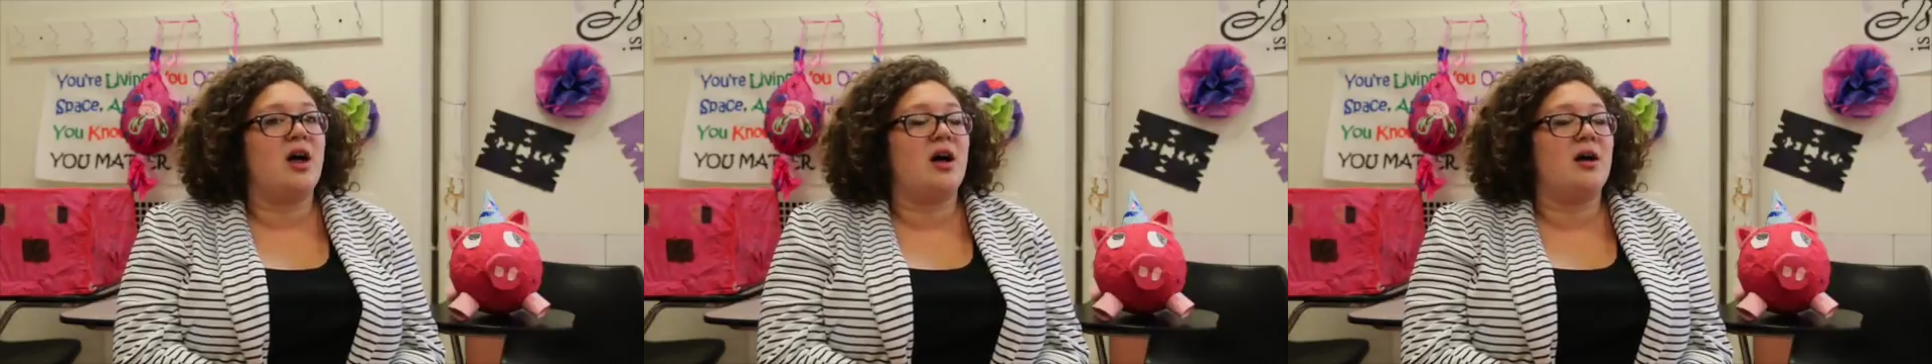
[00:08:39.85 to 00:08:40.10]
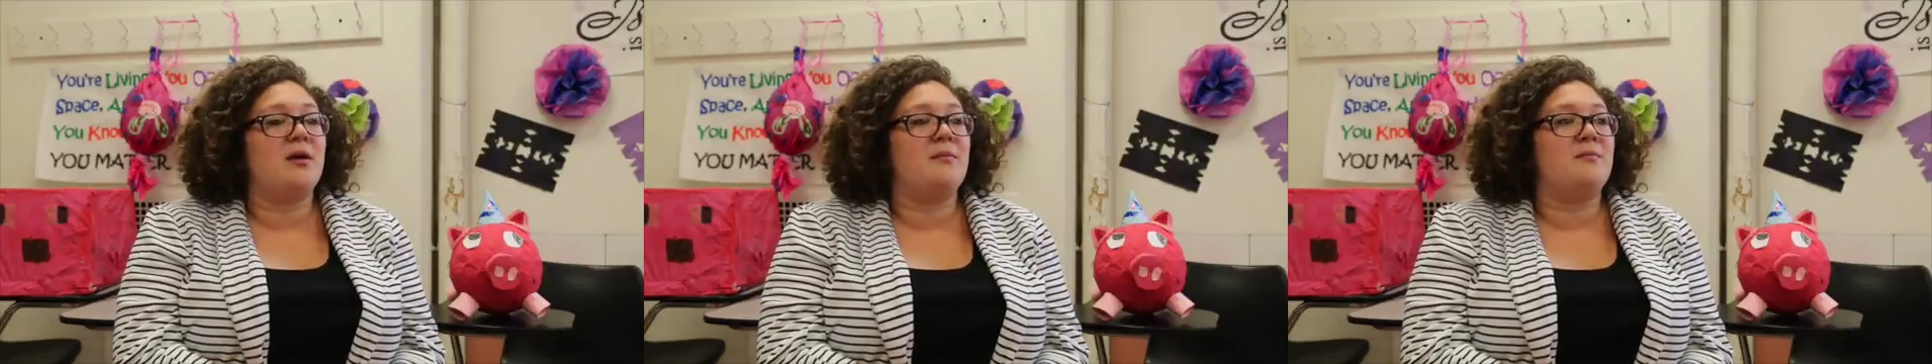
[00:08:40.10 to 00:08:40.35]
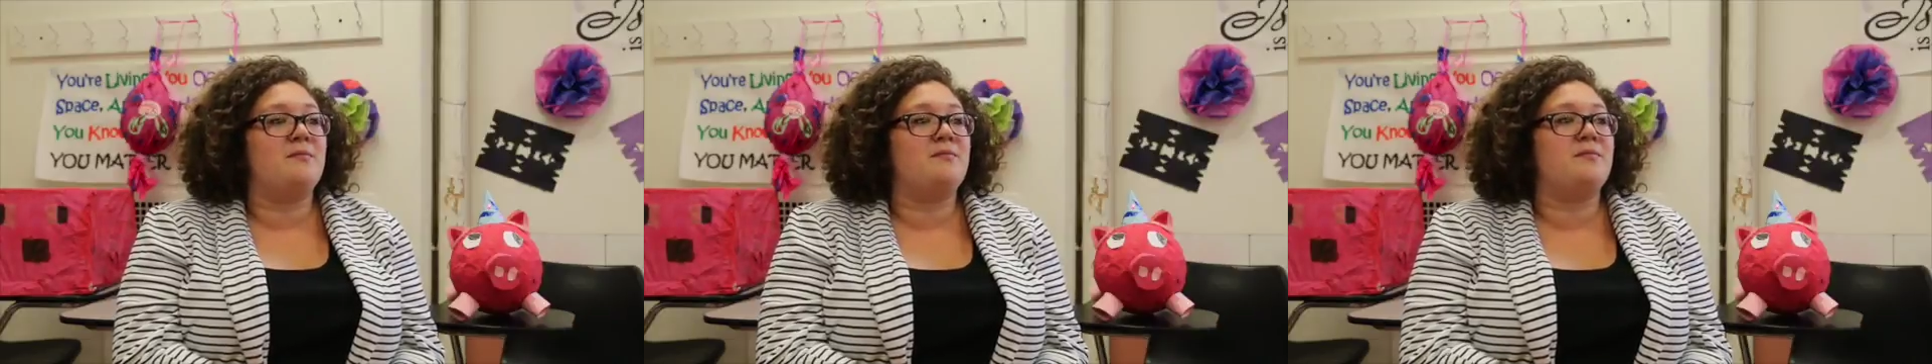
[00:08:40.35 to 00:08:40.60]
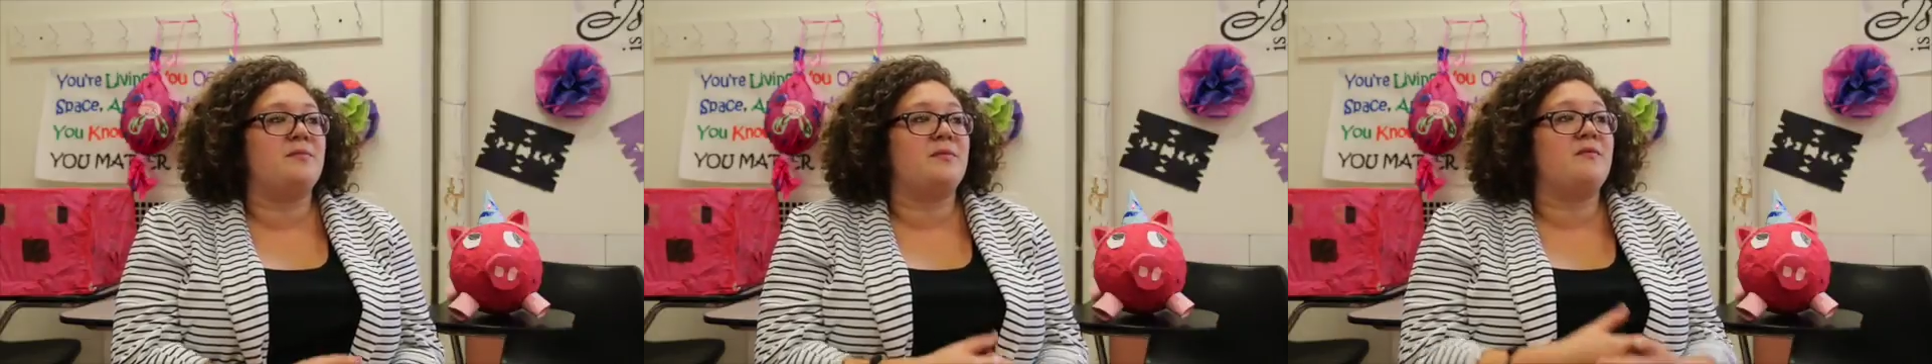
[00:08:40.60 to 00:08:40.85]

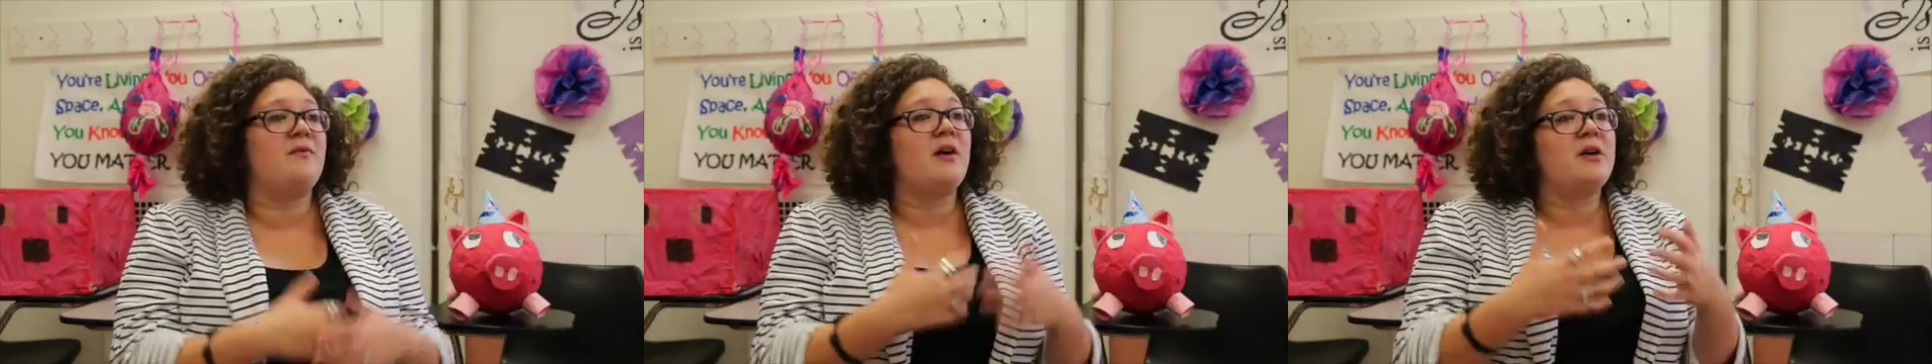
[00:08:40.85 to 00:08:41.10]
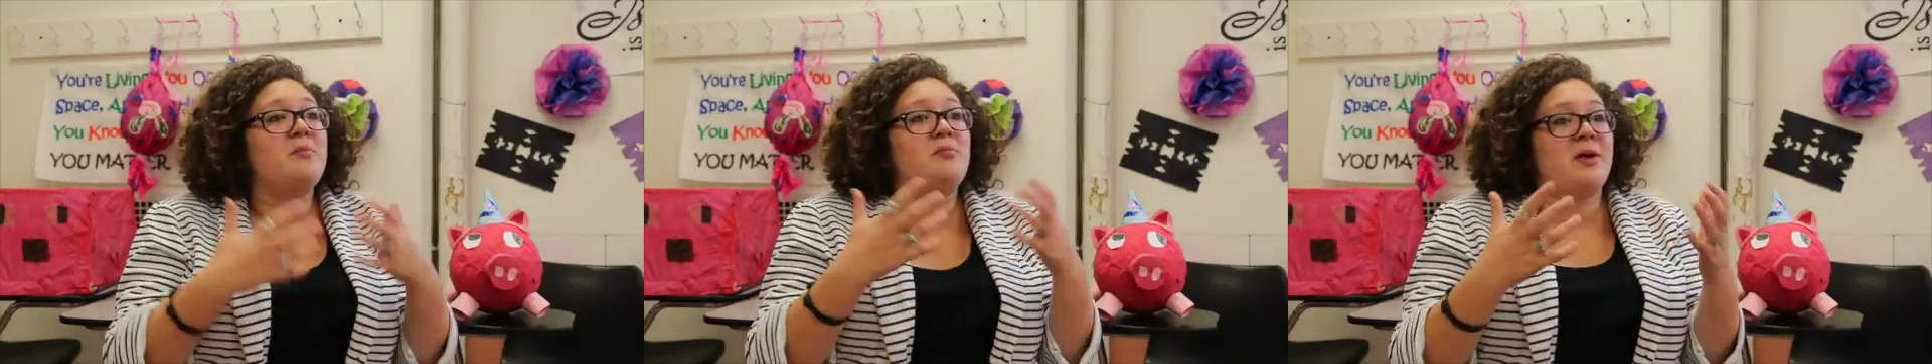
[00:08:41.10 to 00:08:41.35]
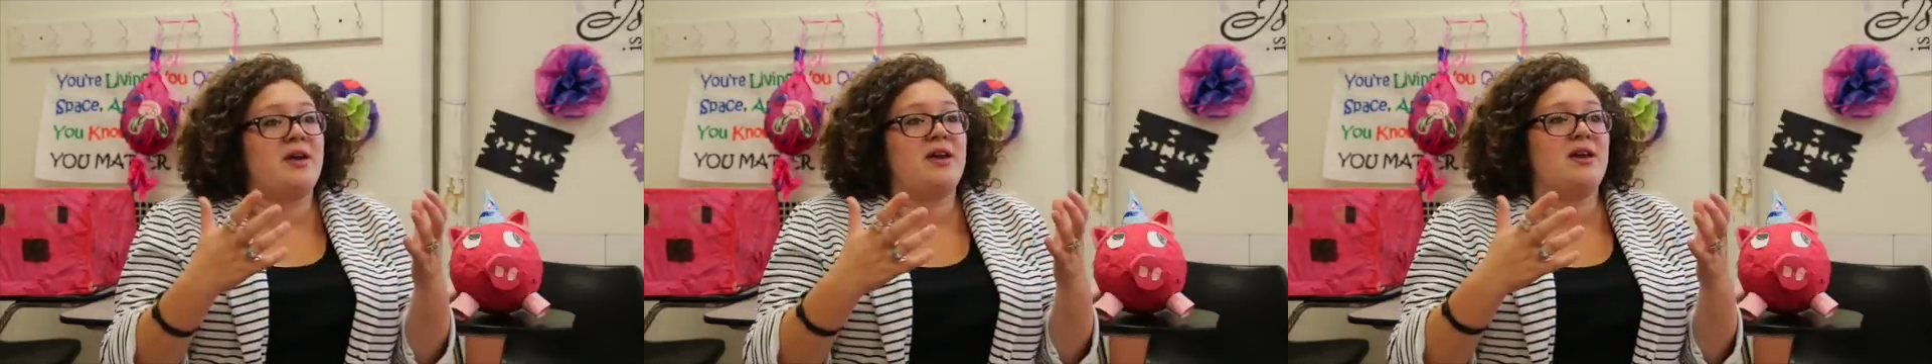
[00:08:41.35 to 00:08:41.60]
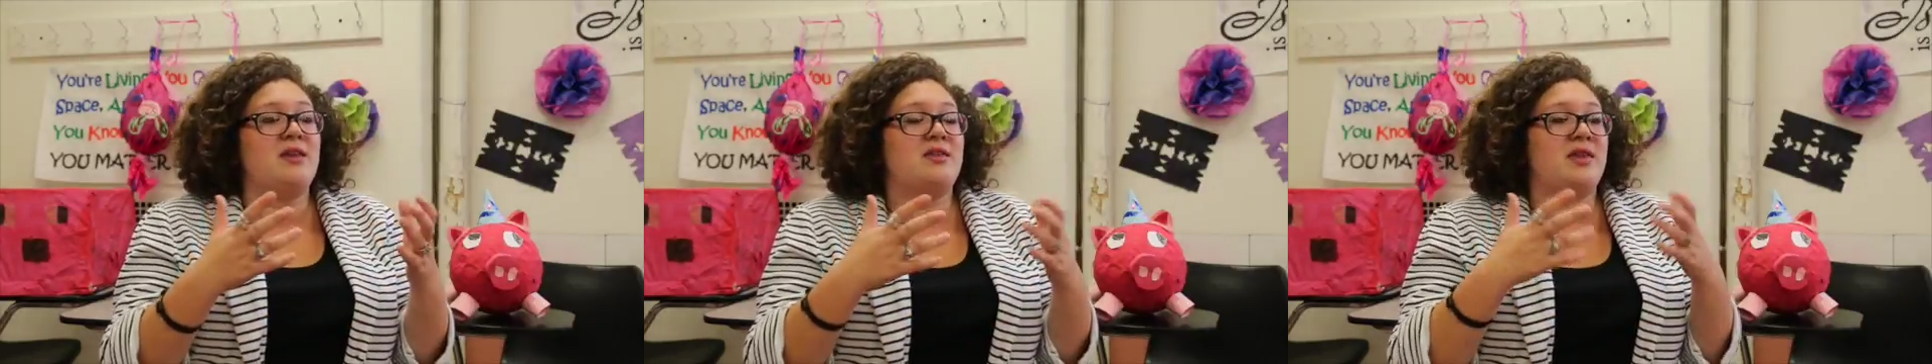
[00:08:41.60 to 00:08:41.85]
very big